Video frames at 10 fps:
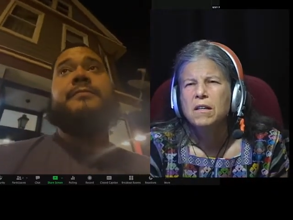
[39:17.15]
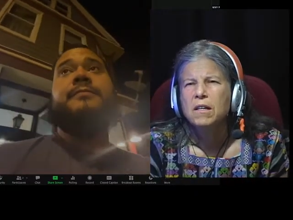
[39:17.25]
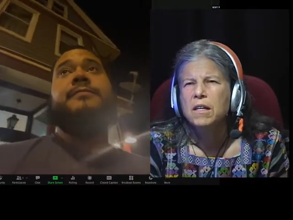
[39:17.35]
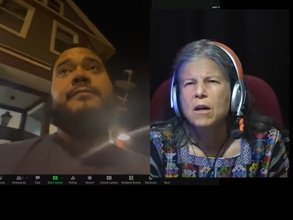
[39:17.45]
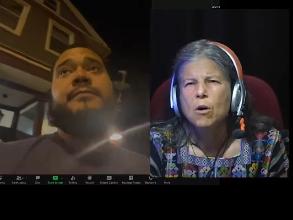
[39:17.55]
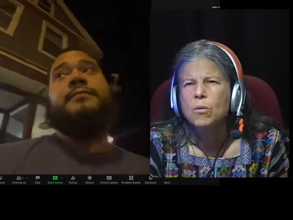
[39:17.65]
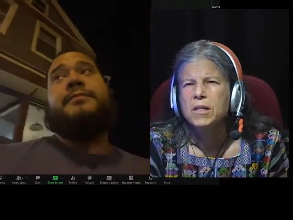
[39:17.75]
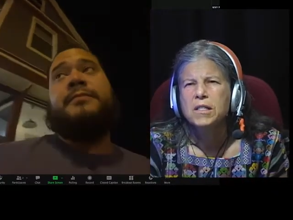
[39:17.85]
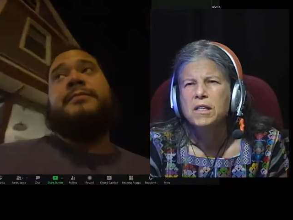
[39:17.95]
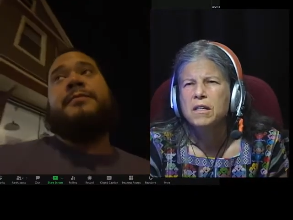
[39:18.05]
Speaker 1: He
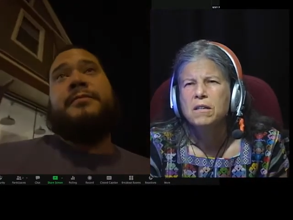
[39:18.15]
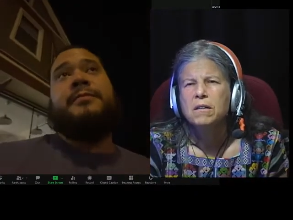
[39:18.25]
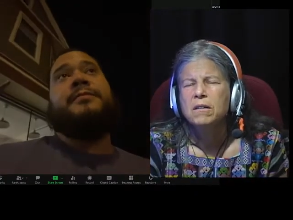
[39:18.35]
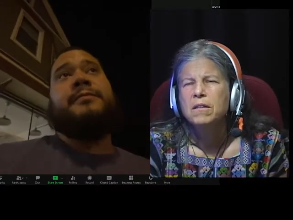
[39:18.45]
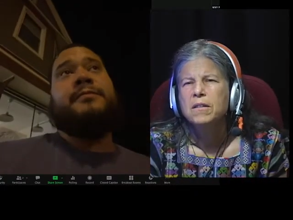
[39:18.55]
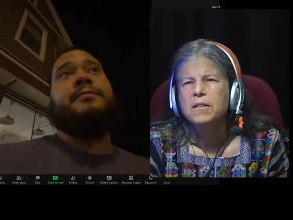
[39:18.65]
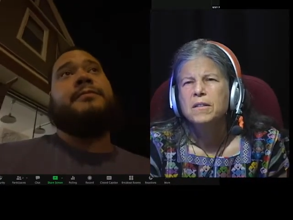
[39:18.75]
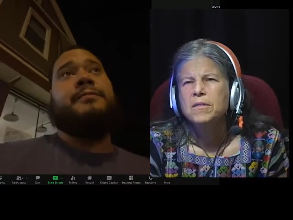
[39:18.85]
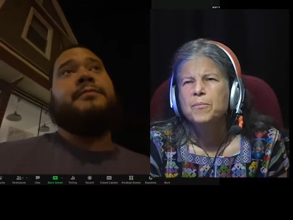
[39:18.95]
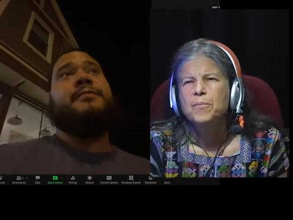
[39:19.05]
always did.
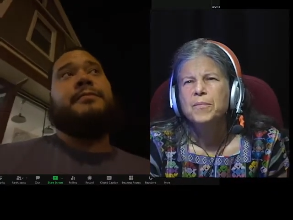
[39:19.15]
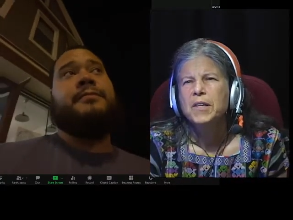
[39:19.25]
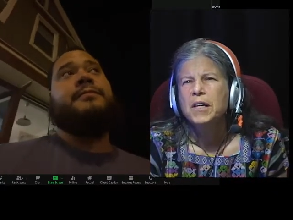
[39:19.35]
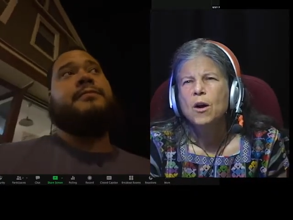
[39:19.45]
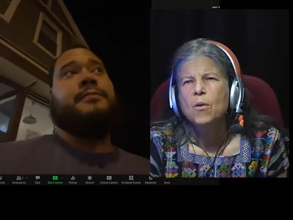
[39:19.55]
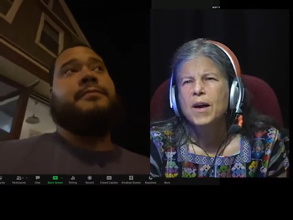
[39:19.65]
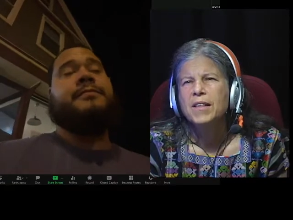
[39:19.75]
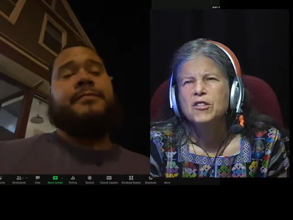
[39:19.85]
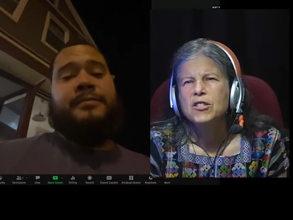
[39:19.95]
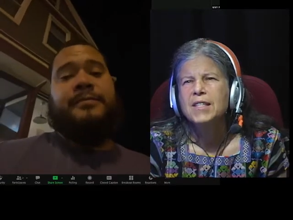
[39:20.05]
You know,
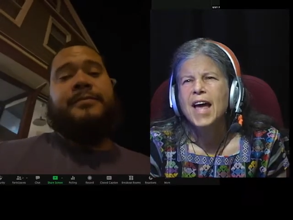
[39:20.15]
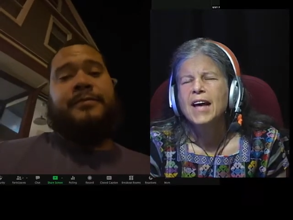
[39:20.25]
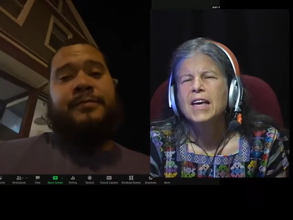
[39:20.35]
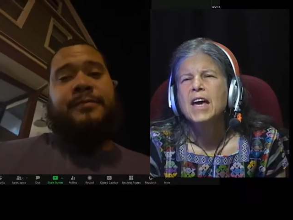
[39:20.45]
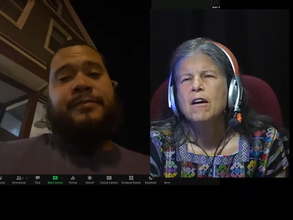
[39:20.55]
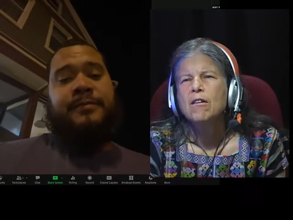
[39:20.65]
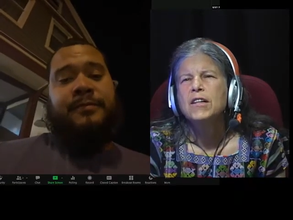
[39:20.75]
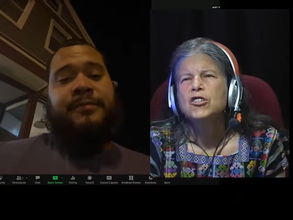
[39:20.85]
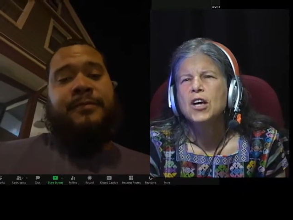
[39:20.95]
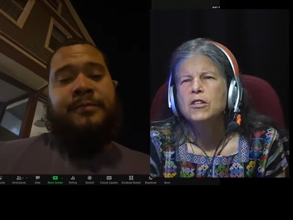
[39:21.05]
and just that
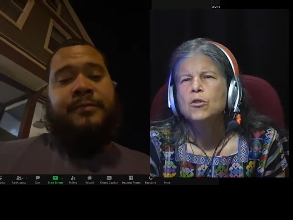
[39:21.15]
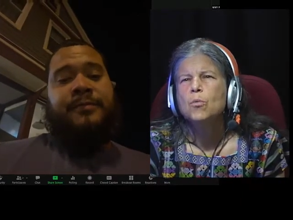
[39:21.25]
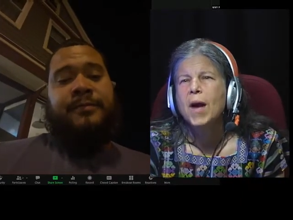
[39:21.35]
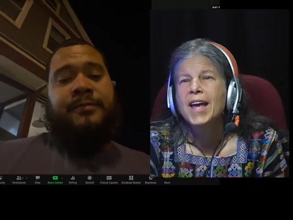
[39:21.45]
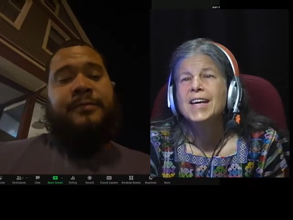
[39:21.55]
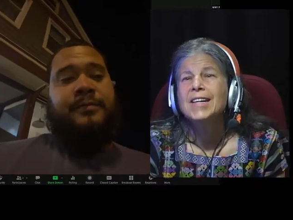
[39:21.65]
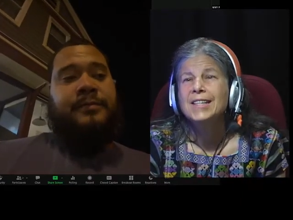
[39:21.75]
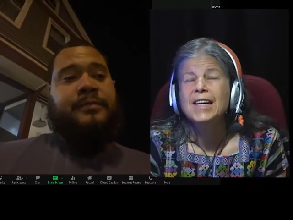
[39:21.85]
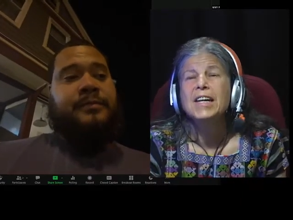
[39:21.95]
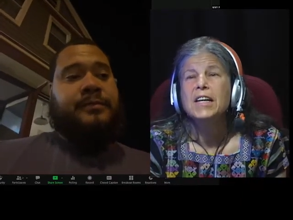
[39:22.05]
caring, gentle way he
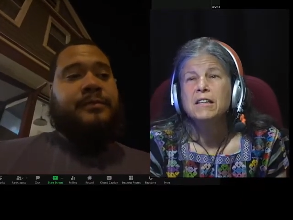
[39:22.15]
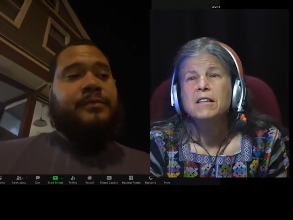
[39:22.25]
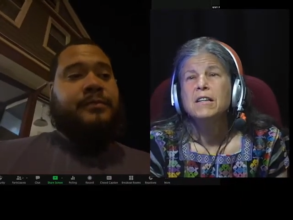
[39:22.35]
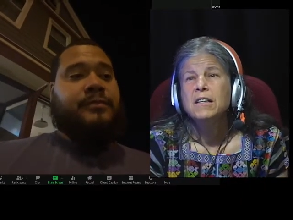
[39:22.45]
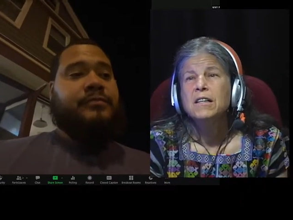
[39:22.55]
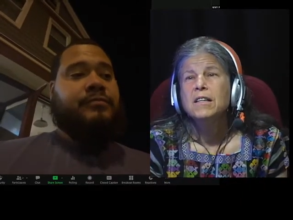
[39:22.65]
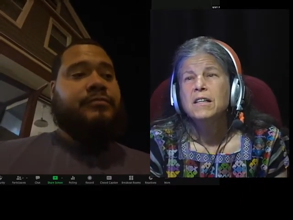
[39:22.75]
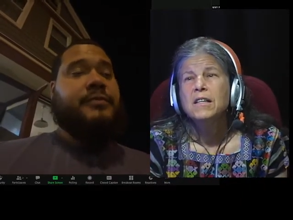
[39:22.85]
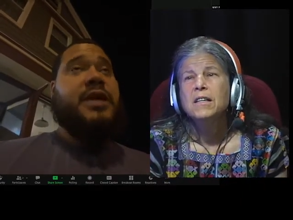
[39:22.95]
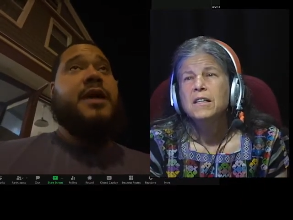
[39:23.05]
did it.
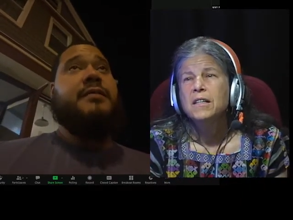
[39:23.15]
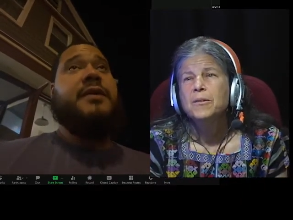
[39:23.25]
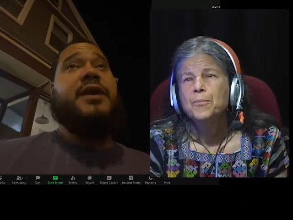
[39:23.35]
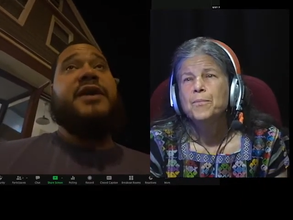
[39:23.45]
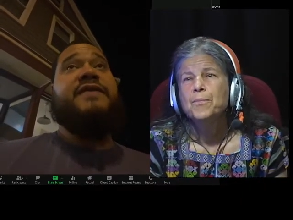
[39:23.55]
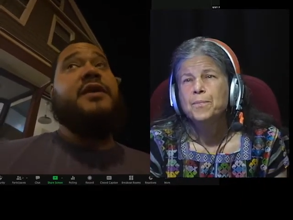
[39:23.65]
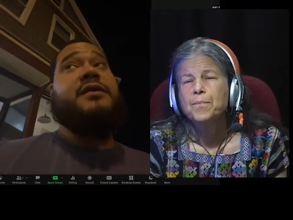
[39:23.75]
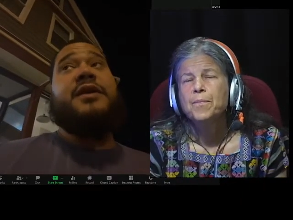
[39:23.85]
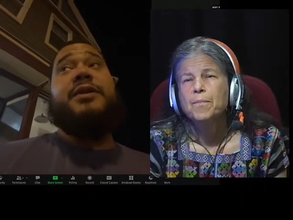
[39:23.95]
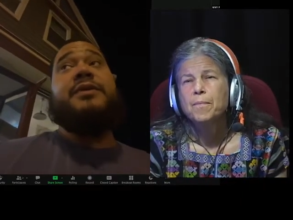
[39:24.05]
Speaker 2: Yeah, he
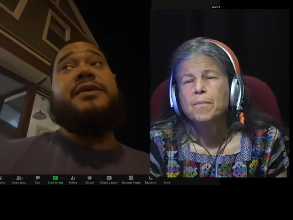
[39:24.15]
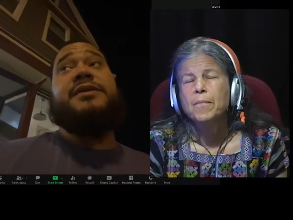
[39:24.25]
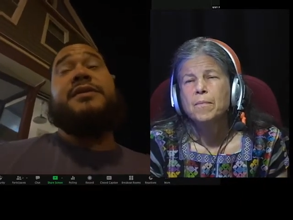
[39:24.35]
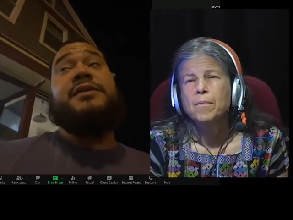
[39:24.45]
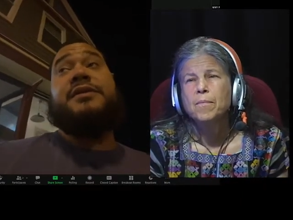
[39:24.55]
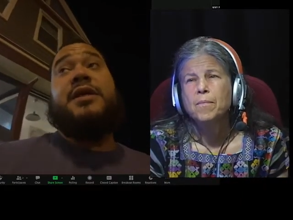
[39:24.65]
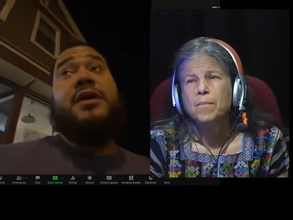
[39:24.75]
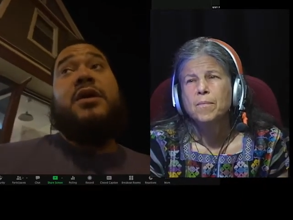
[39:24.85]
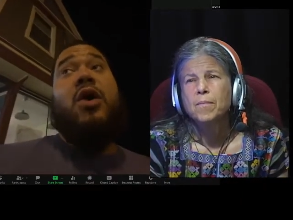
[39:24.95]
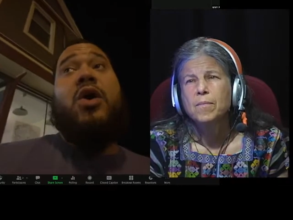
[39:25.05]
even he was
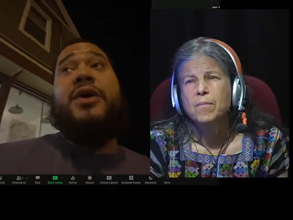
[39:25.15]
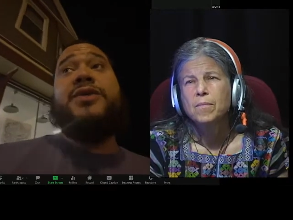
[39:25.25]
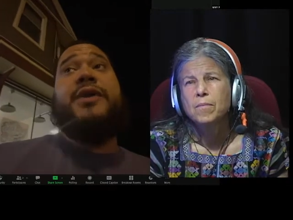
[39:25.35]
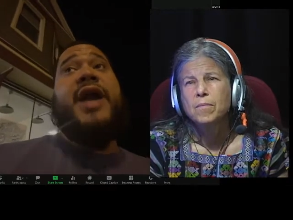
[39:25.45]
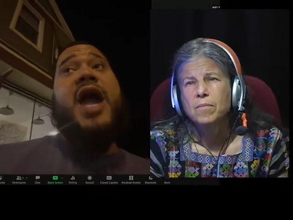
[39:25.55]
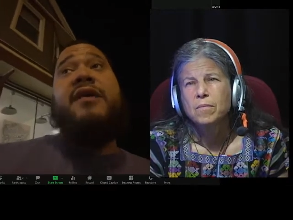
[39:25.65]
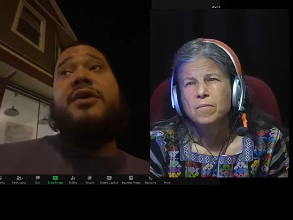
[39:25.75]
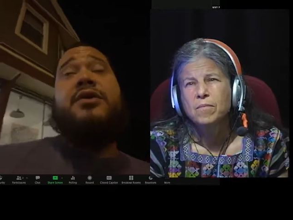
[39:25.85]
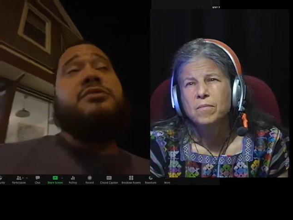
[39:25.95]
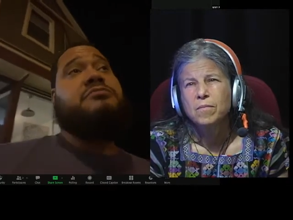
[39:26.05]
always with
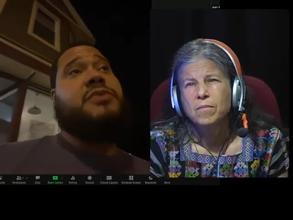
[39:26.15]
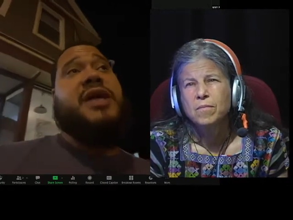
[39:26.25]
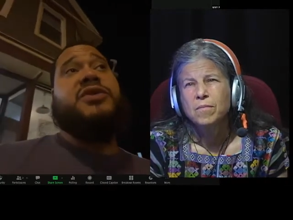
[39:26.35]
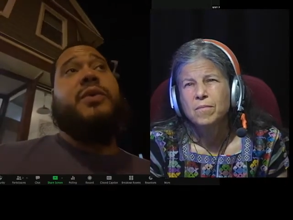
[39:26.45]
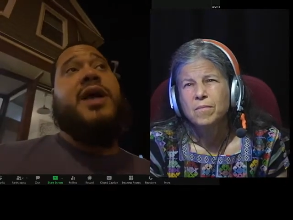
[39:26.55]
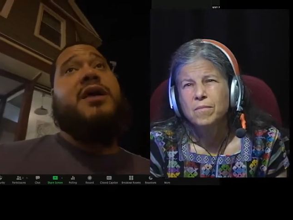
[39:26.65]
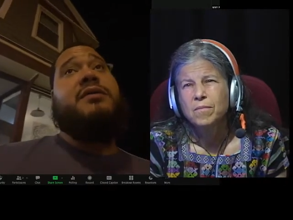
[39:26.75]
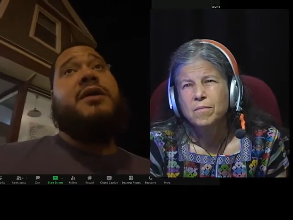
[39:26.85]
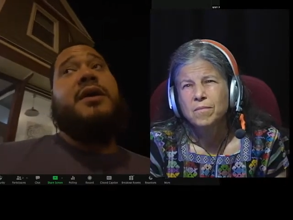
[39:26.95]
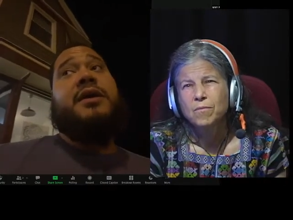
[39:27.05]
Cariol as
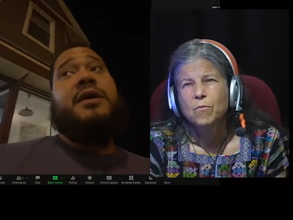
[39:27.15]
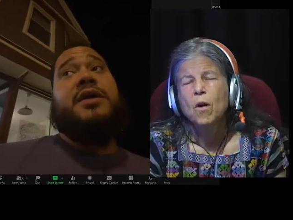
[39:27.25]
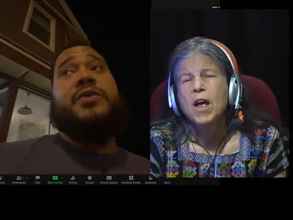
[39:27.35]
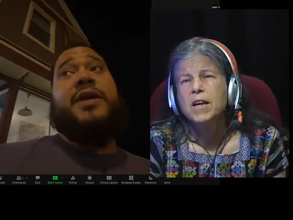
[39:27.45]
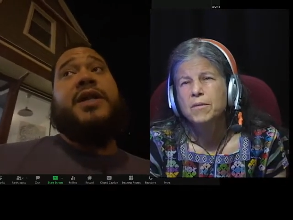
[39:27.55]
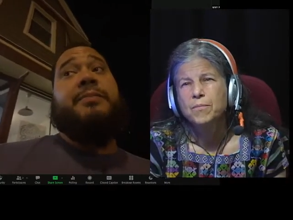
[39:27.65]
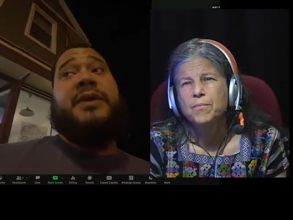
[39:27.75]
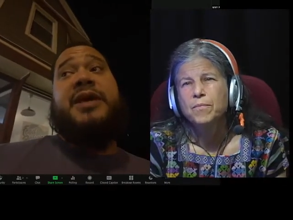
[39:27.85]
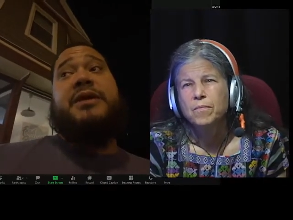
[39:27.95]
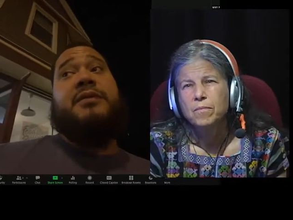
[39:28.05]
well. Right. He's one of the big